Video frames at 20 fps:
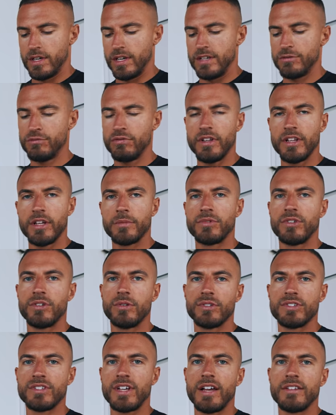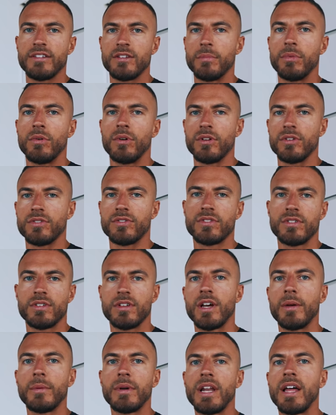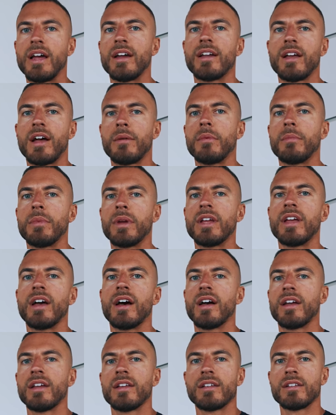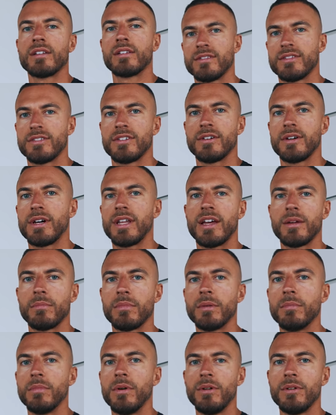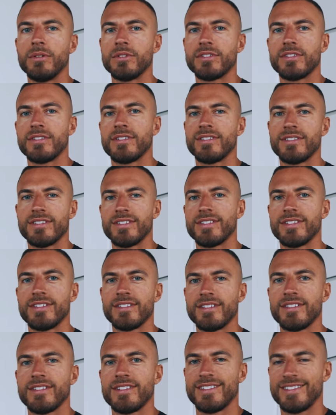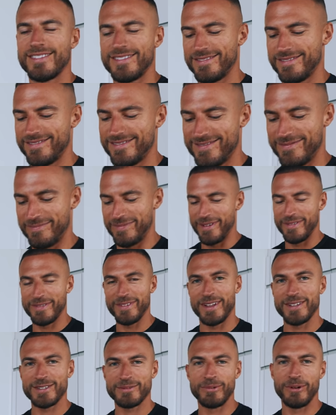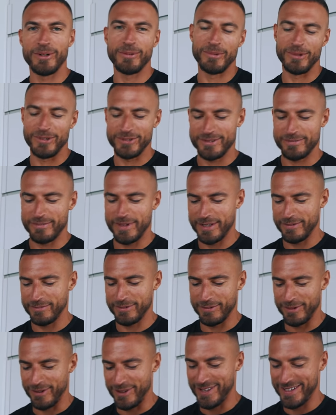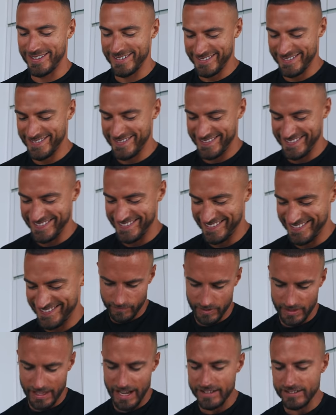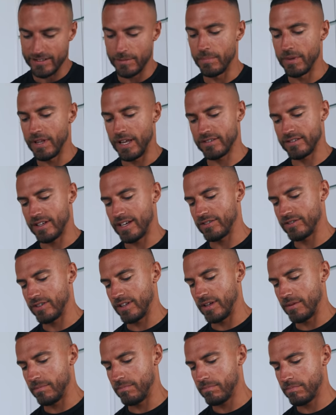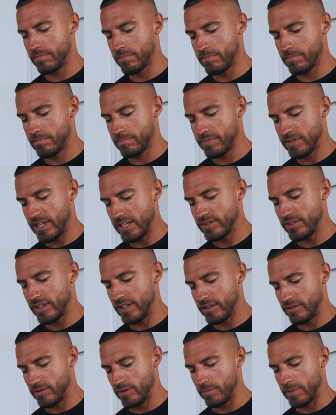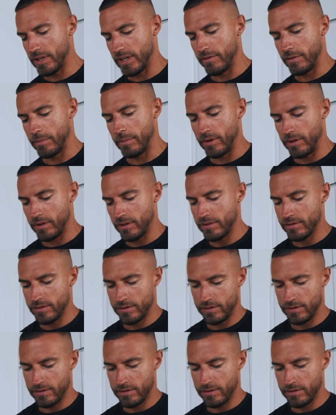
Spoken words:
It's really up to you the size of the balls. I mean, like, I'm a big guy, so I like big balls. But if you like smaller balls, then make them small. that's actually potentially too big of a ball.